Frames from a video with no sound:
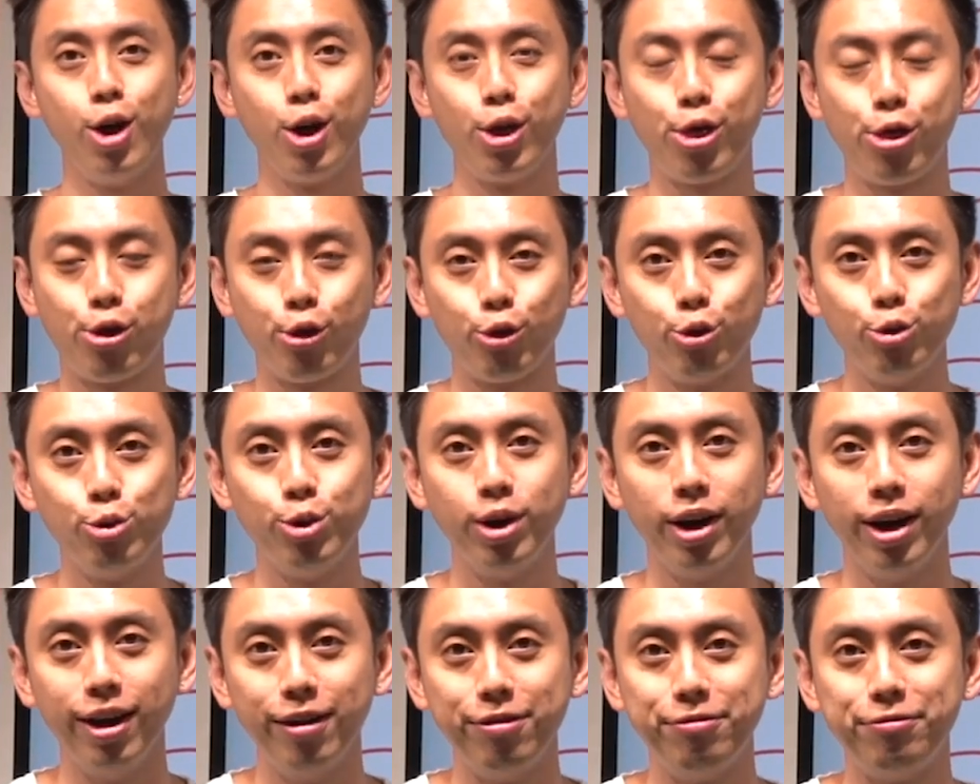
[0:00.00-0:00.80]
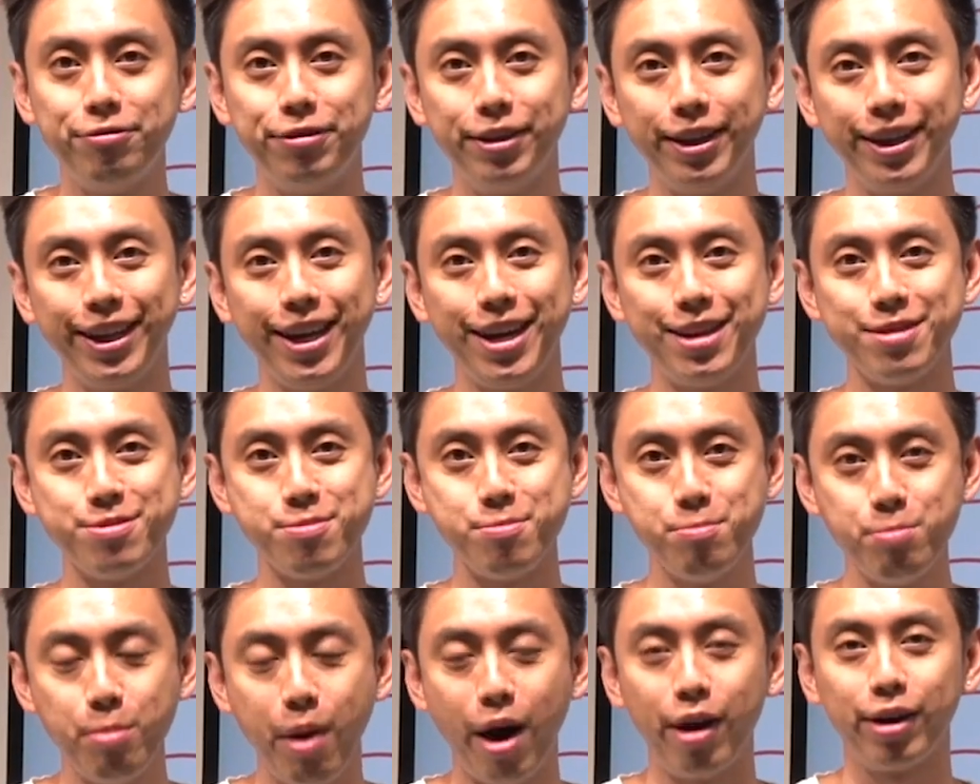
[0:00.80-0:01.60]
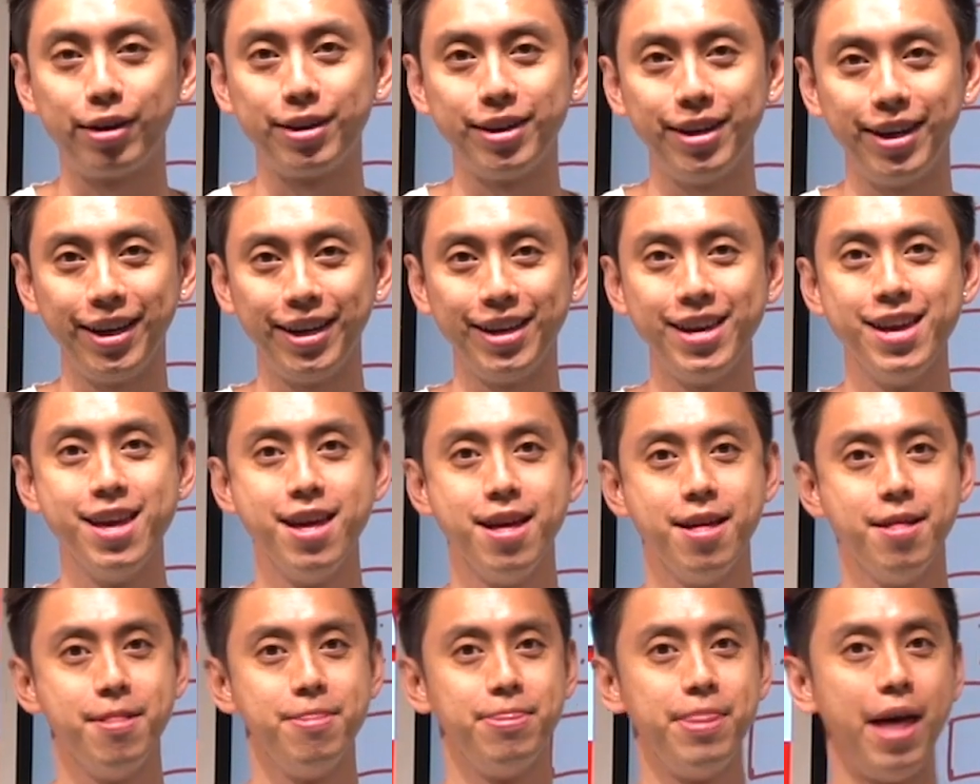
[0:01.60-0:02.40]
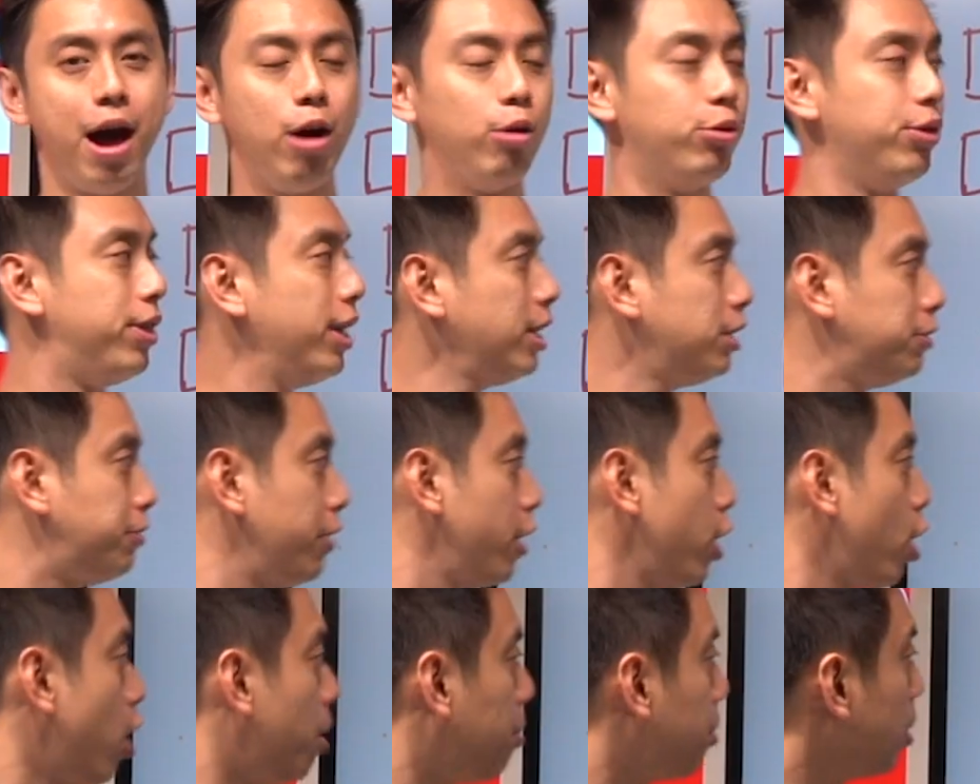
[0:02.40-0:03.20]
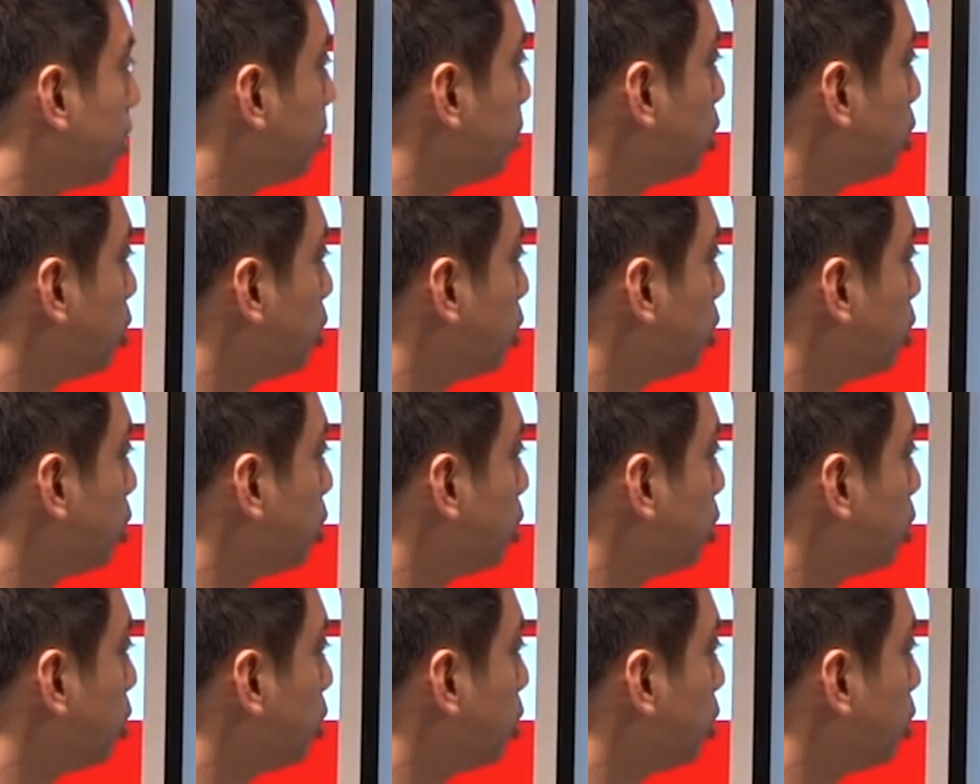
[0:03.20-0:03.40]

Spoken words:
through affiliate marketing. Now in this video, I'm going to